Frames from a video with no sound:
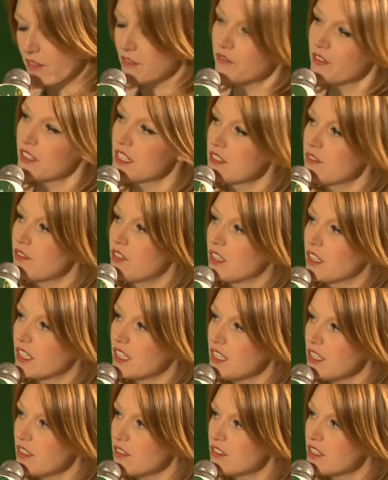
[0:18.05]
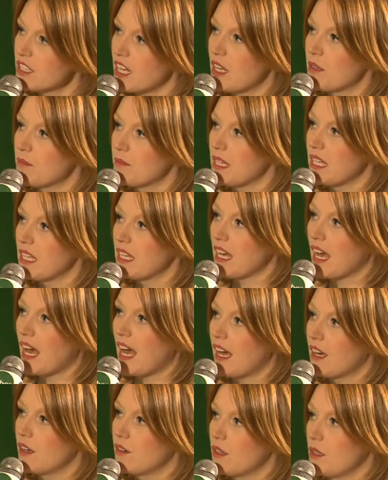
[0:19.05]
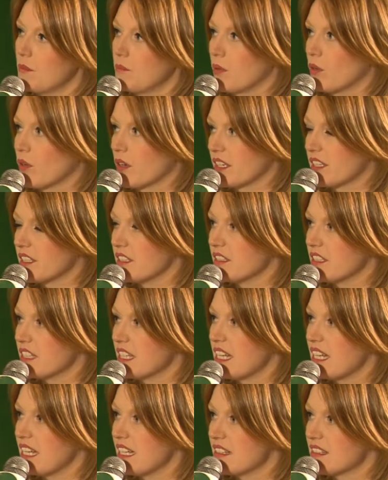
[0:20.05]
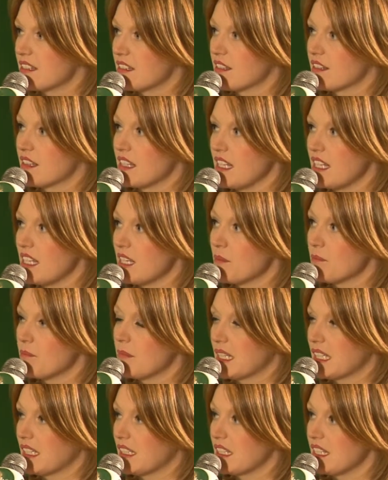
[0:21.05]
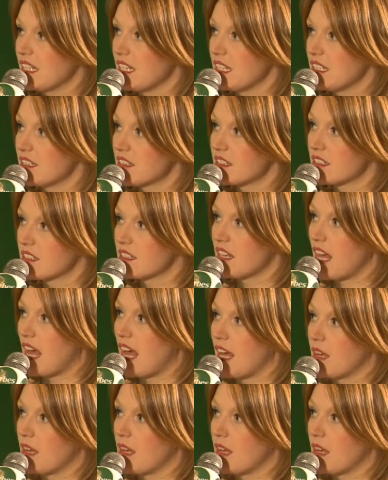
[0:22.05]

First of all, can you tell me how important is the Middle East